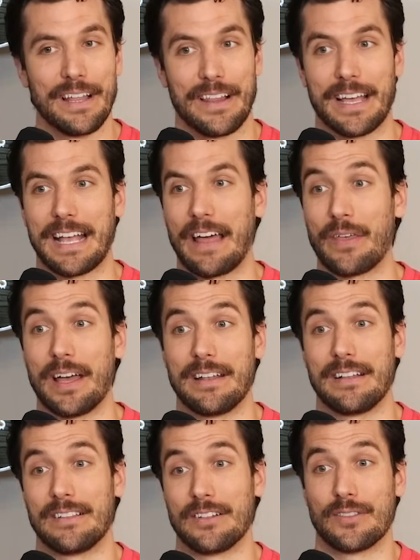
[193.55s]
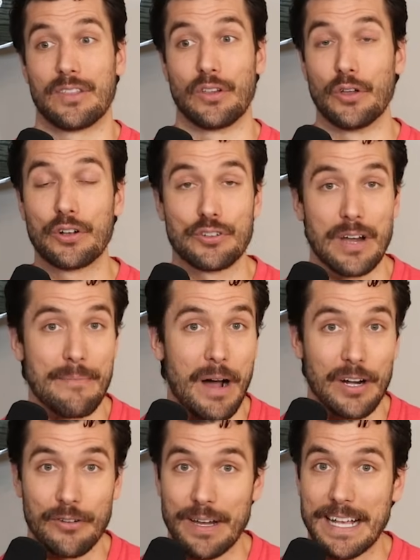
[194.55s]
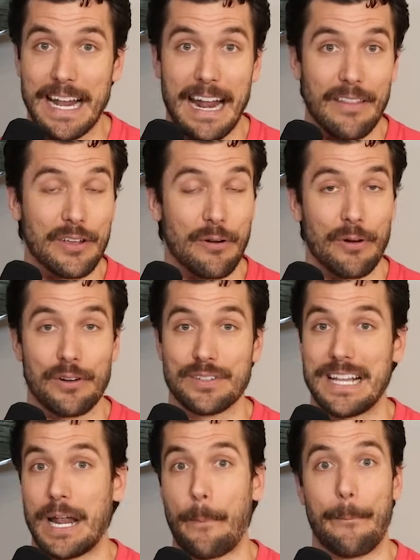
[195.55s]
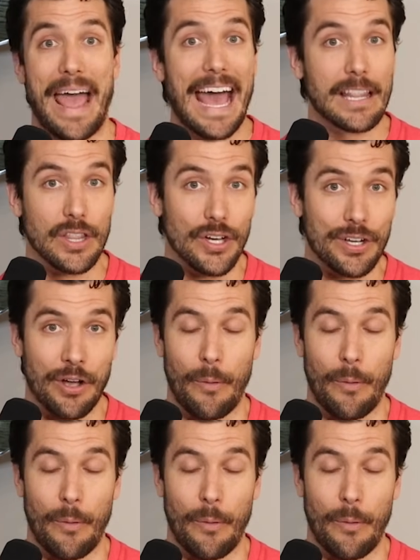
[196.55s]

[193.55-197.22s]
like, I thought the look Draymond Green got out of the corner is not a bad look.